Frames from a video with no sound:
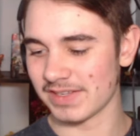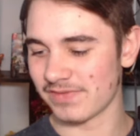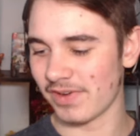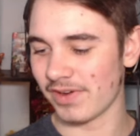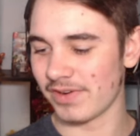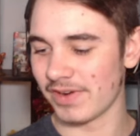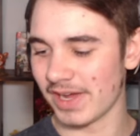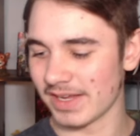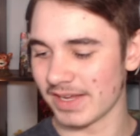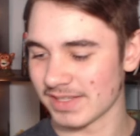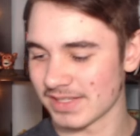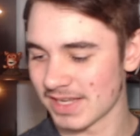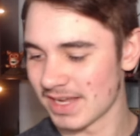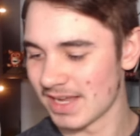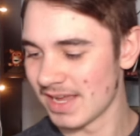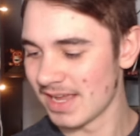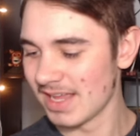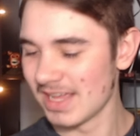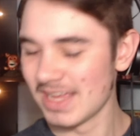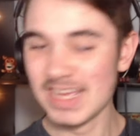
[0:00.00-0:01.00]
Very nice.
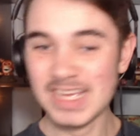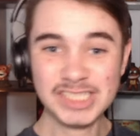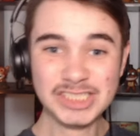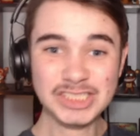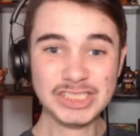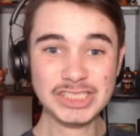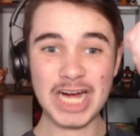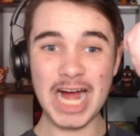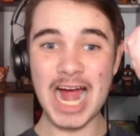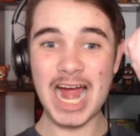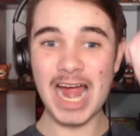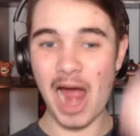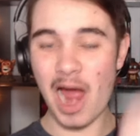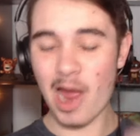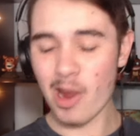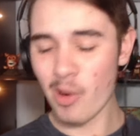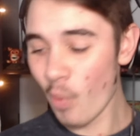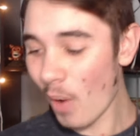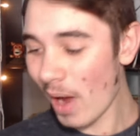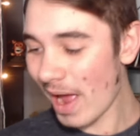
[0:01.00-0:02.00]
Yeah, I
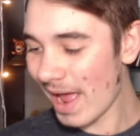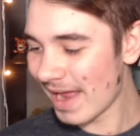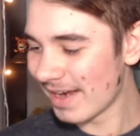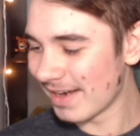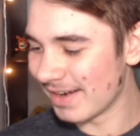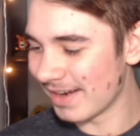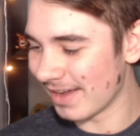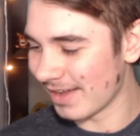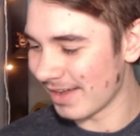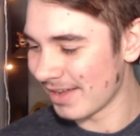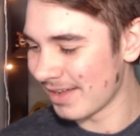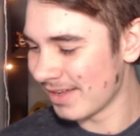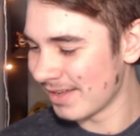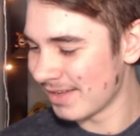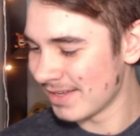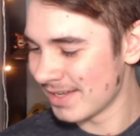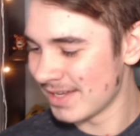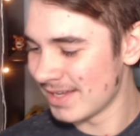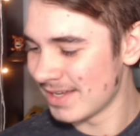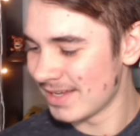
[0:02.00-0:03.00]
win!
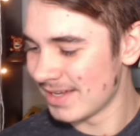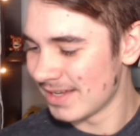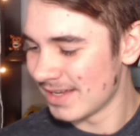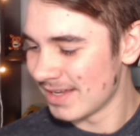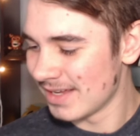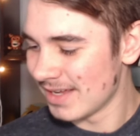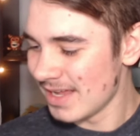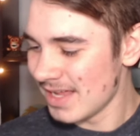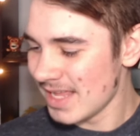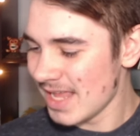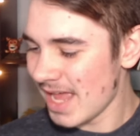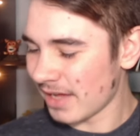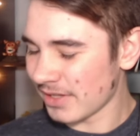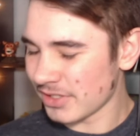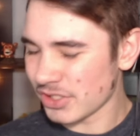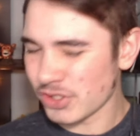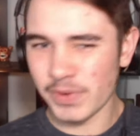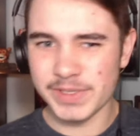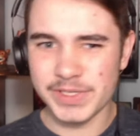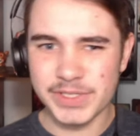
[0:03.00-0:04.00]
Yeah,
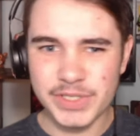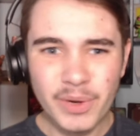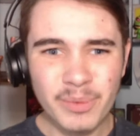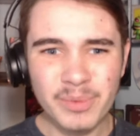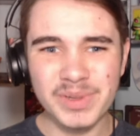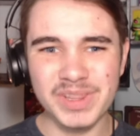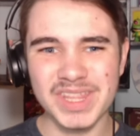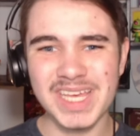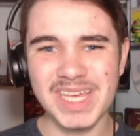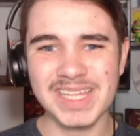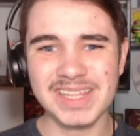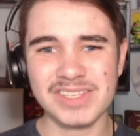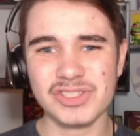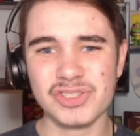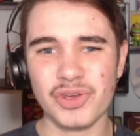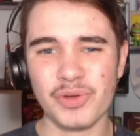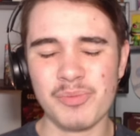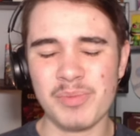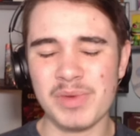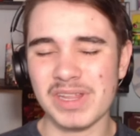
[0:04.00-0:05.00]
so I don't think there's
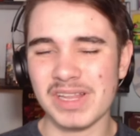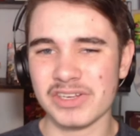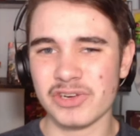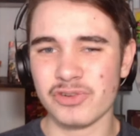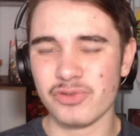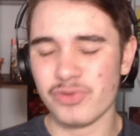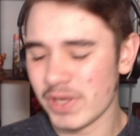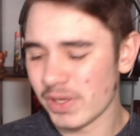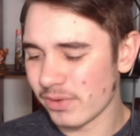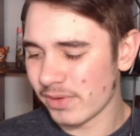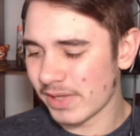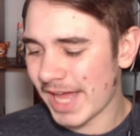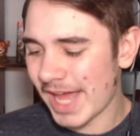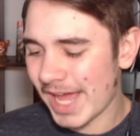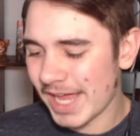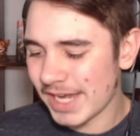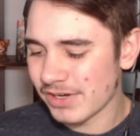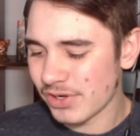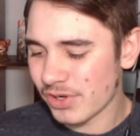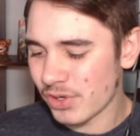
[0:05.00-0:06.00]
going to be, like, a real
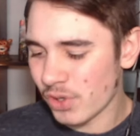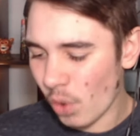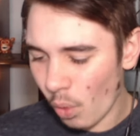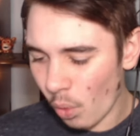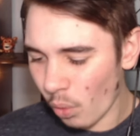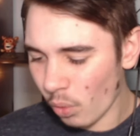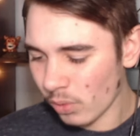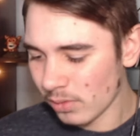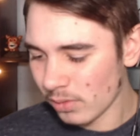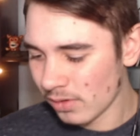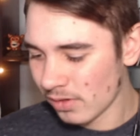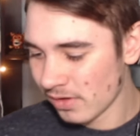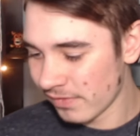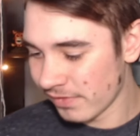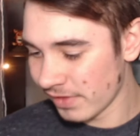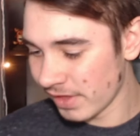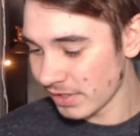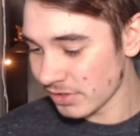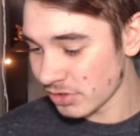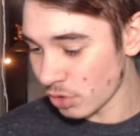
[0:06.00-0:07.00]
end goal for
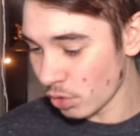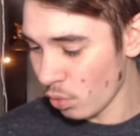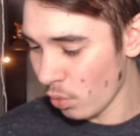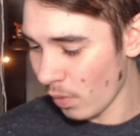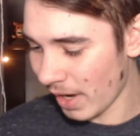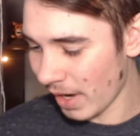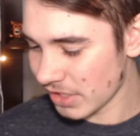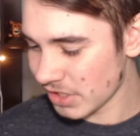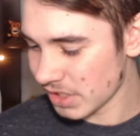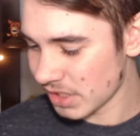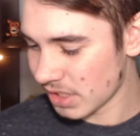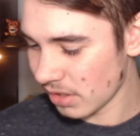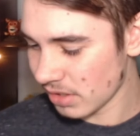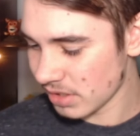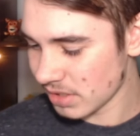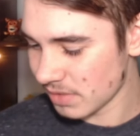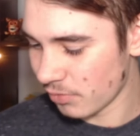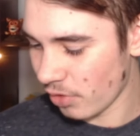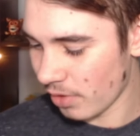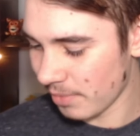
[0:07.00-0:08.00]
this. Ooh, I actually got
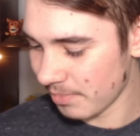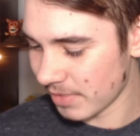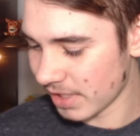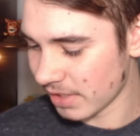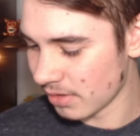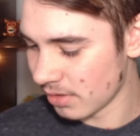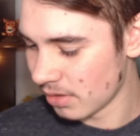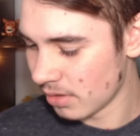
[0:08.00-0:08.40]
some Remnant.